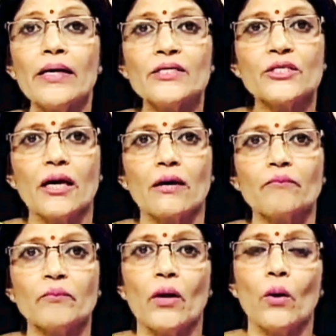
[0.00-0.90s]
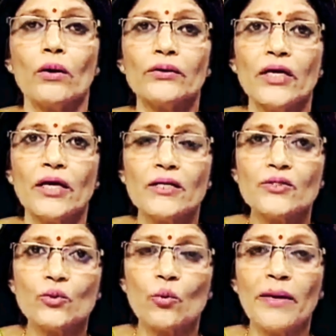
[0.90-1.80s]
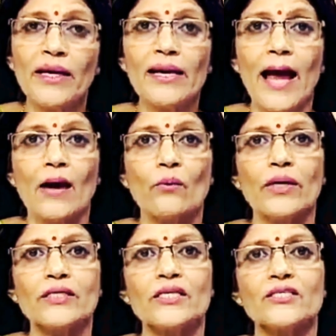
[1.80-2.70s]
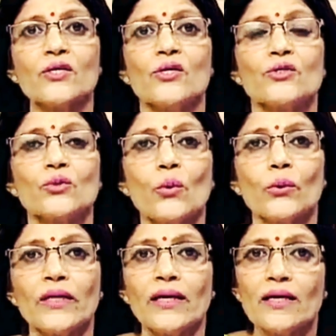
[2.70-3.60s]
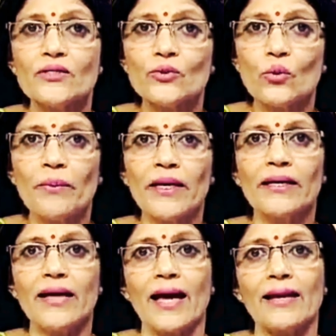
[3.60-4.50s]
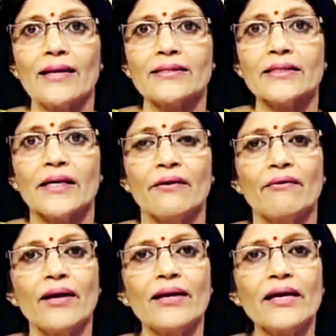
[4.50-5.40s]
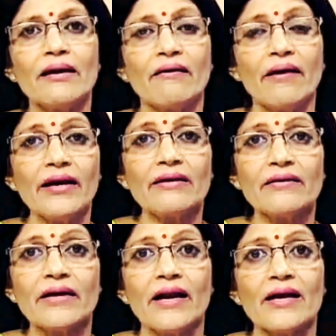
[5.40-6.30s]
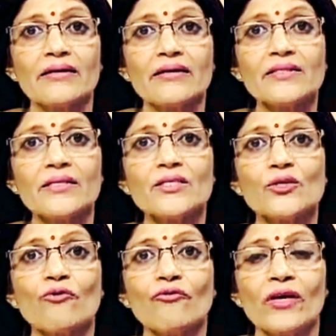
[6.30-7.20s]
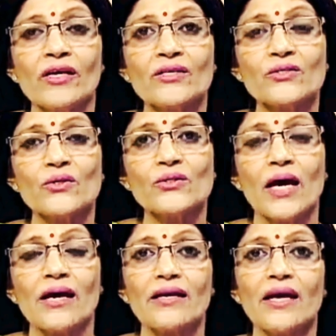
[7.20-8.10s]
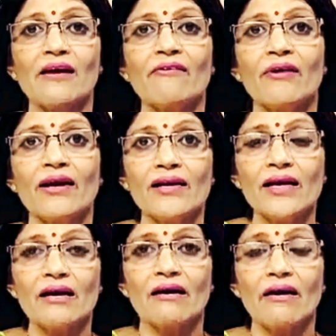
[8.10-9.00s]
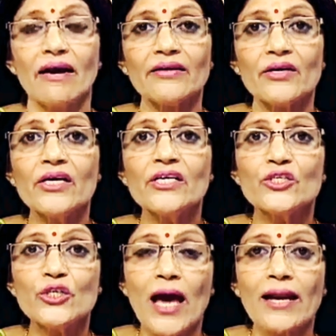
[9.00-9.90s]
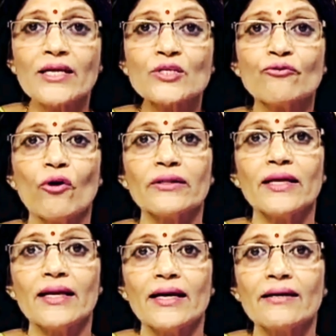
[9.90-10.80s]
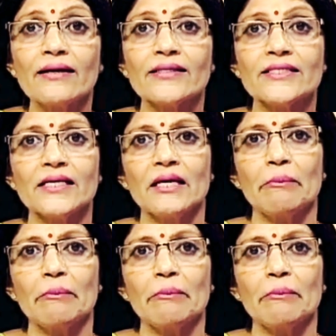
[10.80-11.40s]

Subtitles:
India. There are so many languages, so there are so many dialects, really great characteristics of Indian society and really a great challenge for the learners.